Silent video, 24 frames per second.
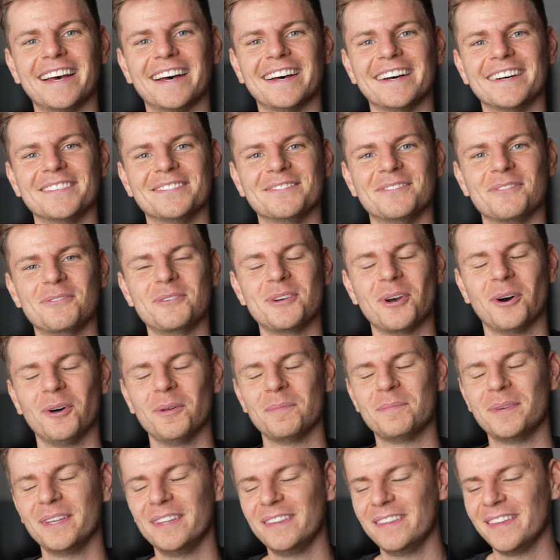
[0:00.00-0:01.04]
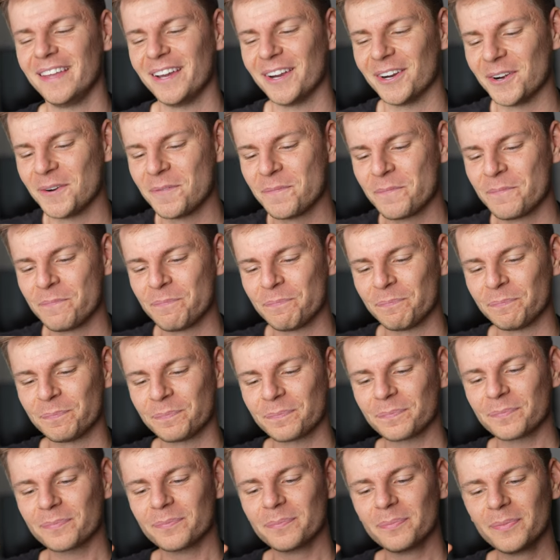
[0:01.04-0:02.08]
um, we all been there.
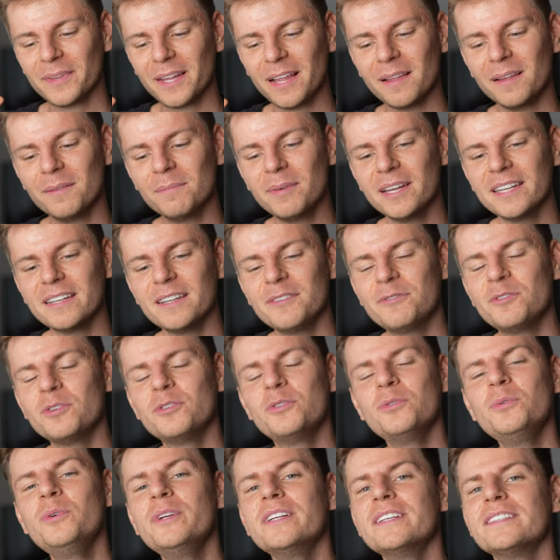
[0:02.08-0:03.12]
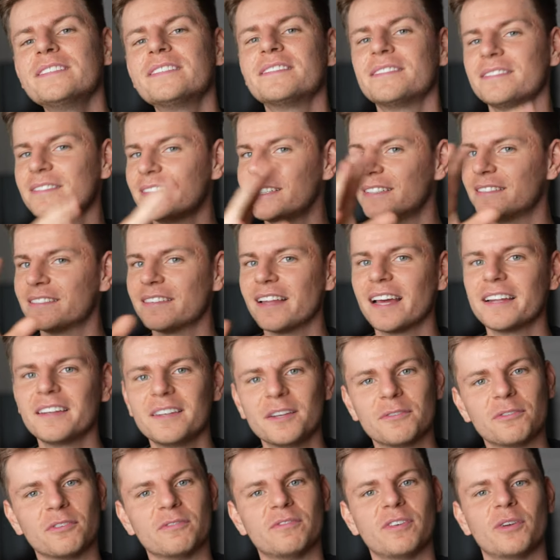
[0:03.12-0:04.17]
But if you do this in slightly
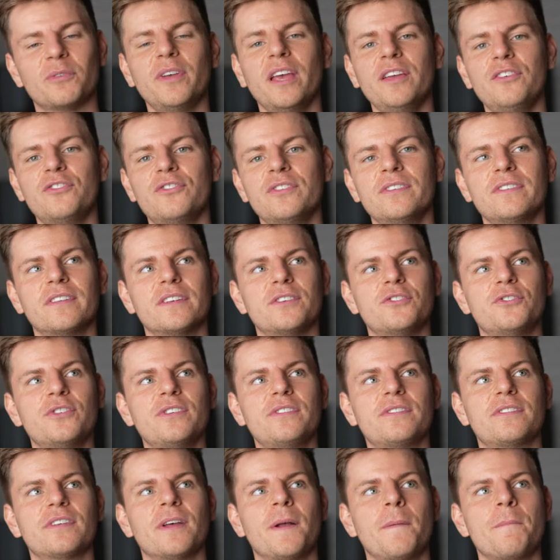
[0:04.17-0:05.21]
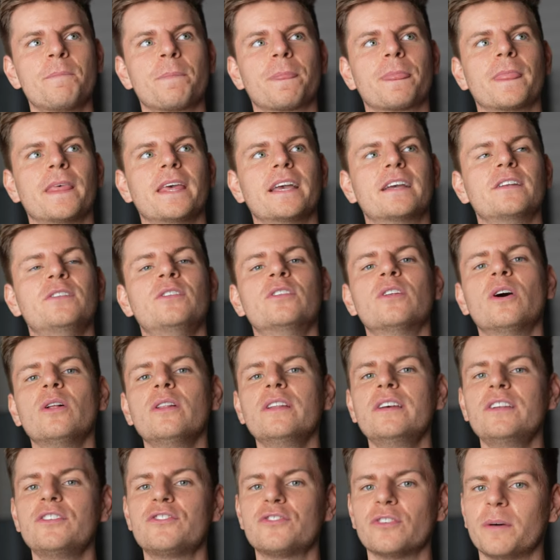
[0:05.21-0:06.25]
different variations and you just
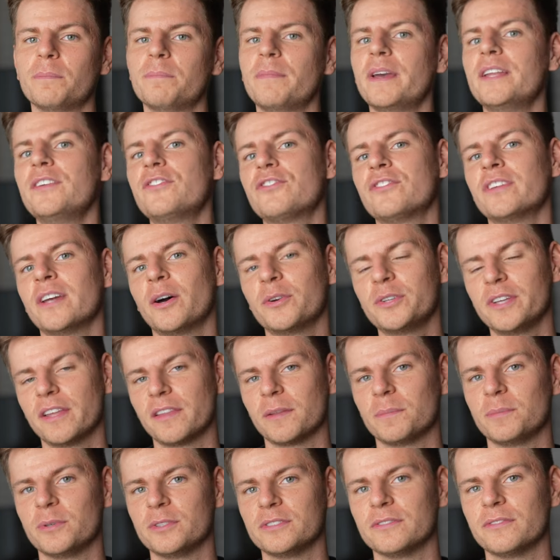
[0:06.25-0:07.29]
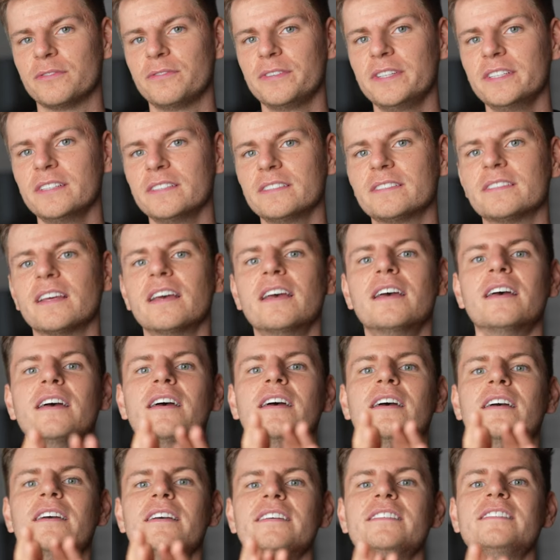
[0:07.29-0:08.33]
acknowledge or mention how the other person feels,
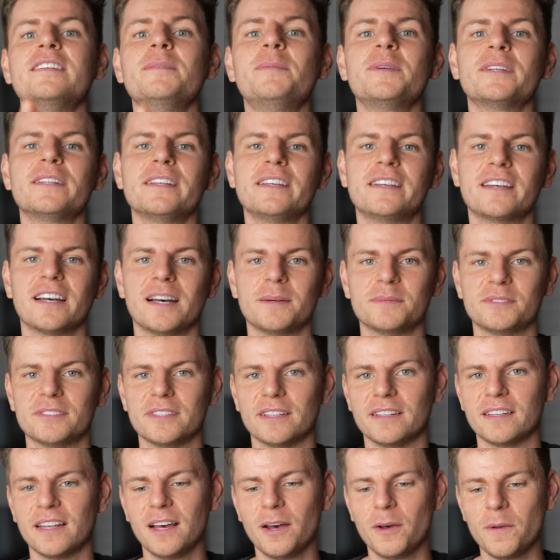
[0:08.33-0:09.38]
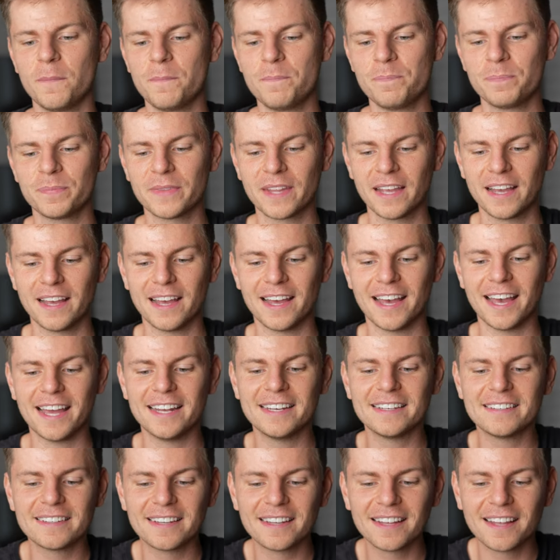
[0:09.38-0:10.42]
it typically calms them down.
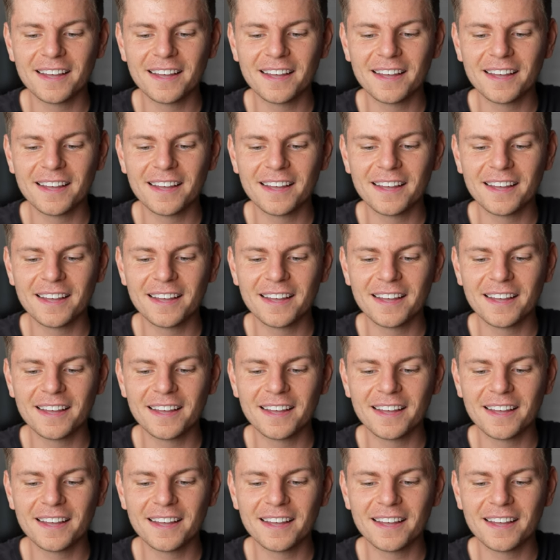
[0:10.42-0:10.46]
And